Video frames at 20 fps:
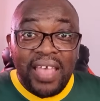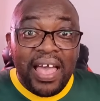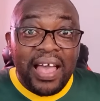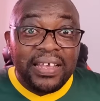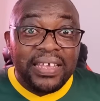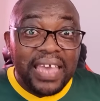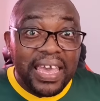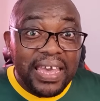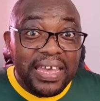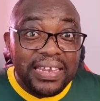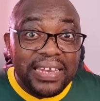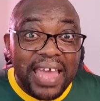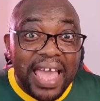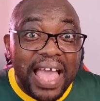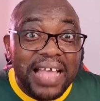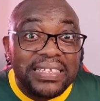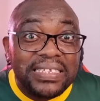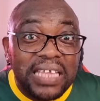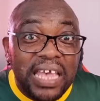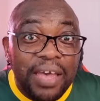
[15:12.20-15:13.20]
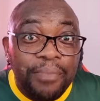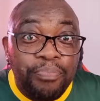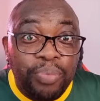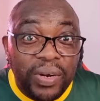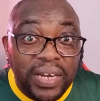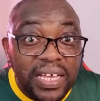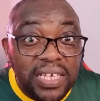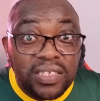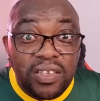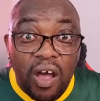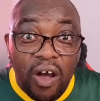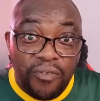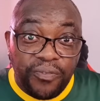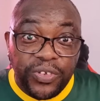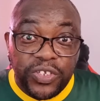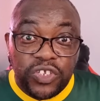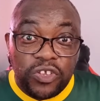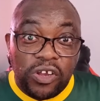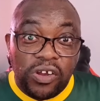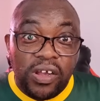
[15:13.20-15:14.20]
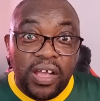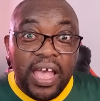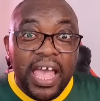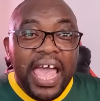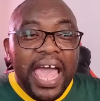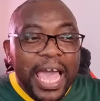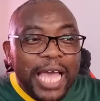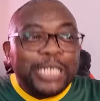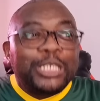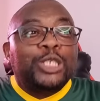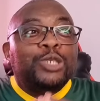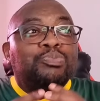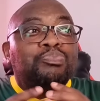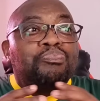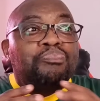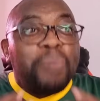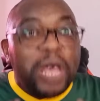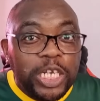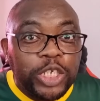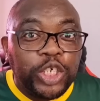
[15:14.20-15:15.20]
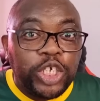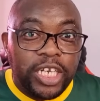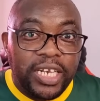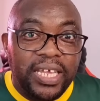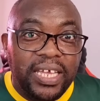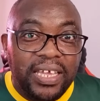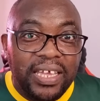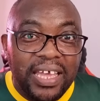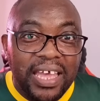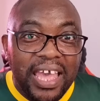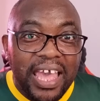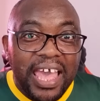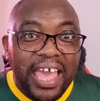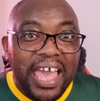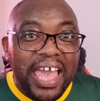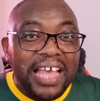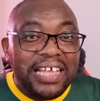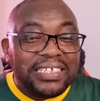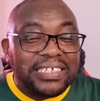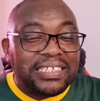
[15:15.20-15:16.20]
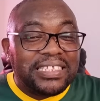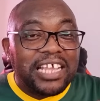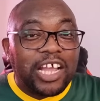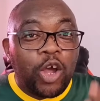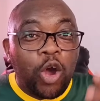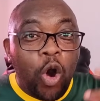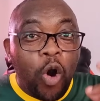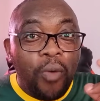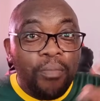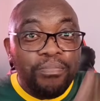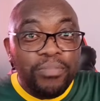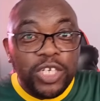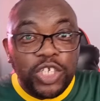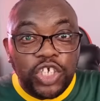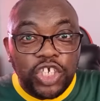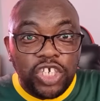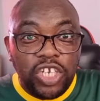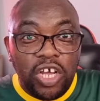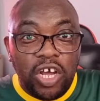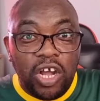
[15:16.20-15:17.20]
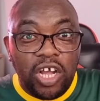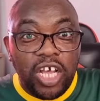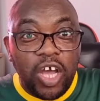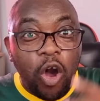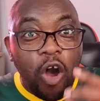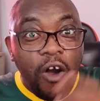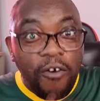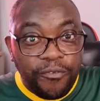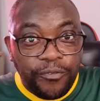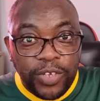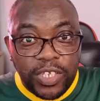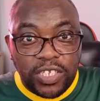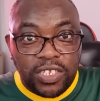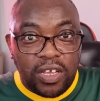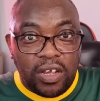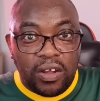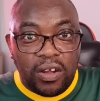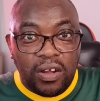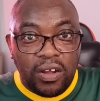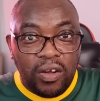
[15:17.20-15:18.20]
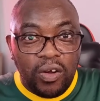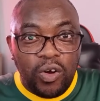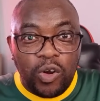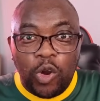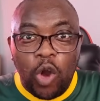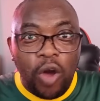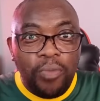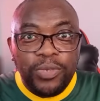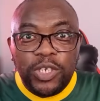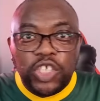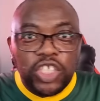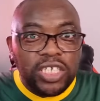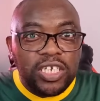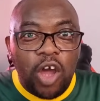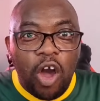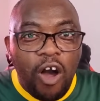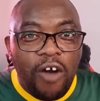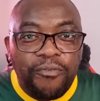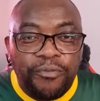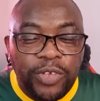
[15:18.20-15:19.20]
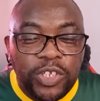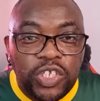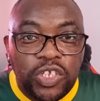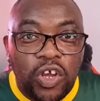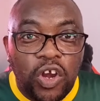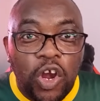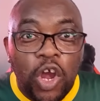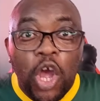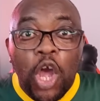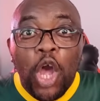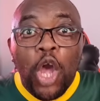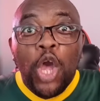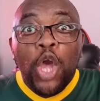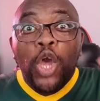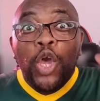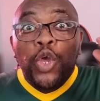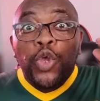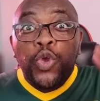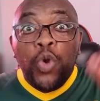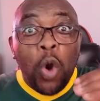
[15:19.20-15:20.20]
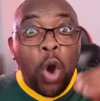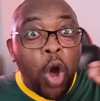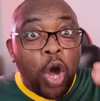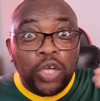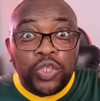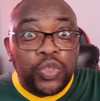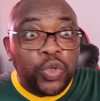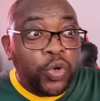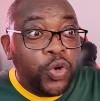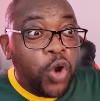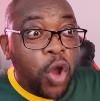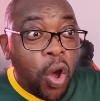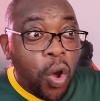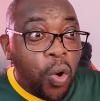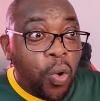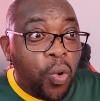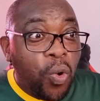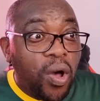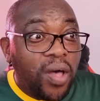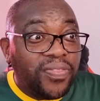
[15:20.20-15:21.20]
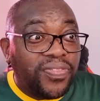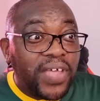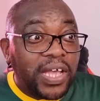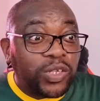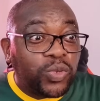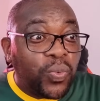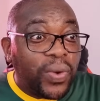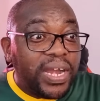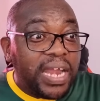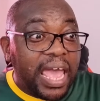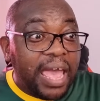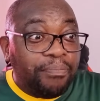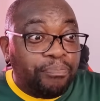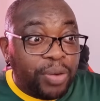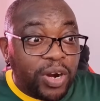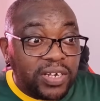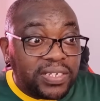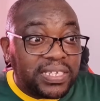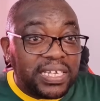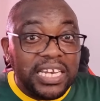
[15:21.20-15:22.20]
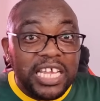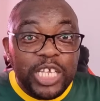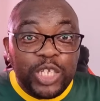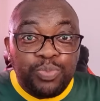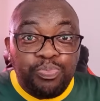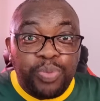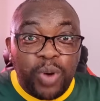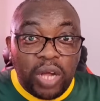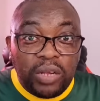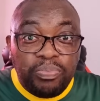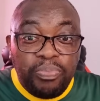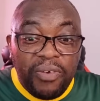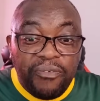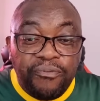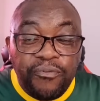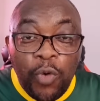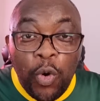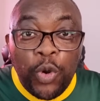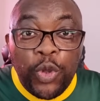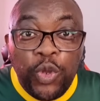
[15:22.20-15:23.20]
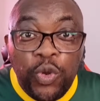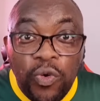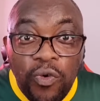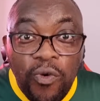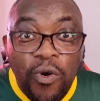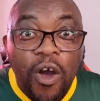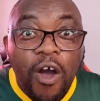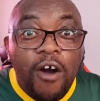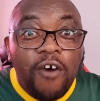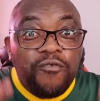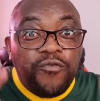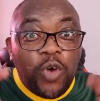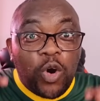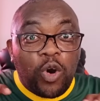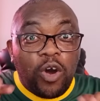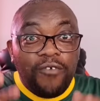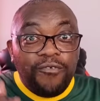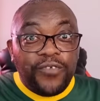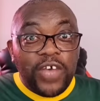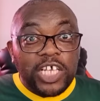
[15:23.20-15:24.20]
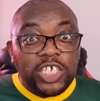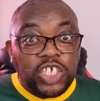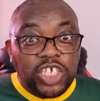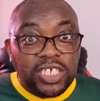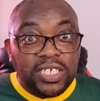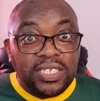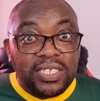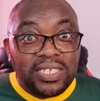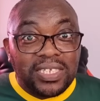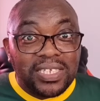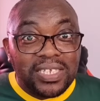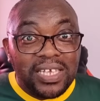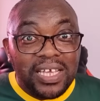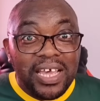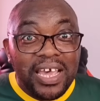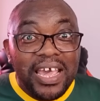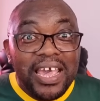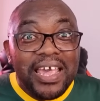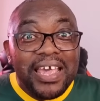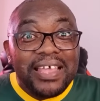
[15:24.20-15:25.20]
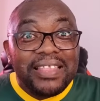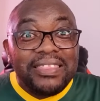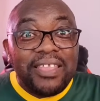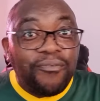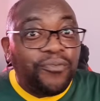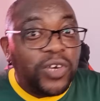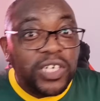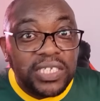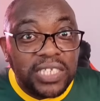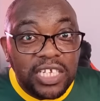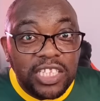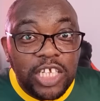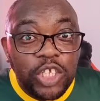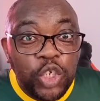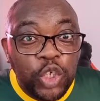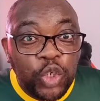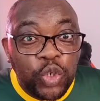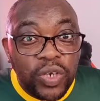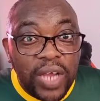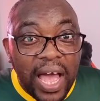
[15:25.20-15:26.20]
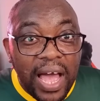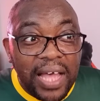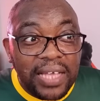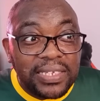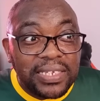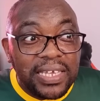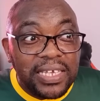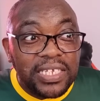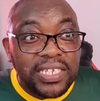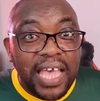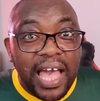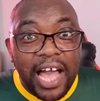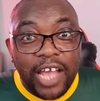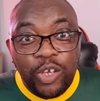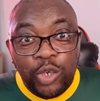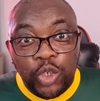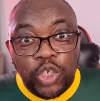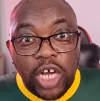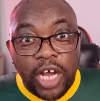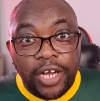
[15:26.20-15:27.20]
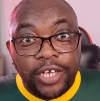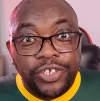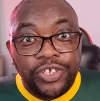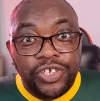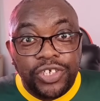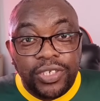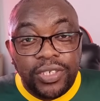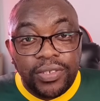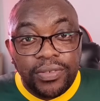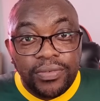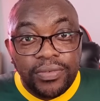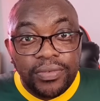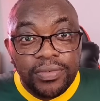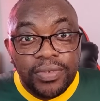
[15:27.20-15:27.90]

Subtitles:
Again, as a police officer, especially as the commissioner officer or commission officer, you ought to know that when a person is brought before you for confessions, the first thing that you should ask is, are you charged?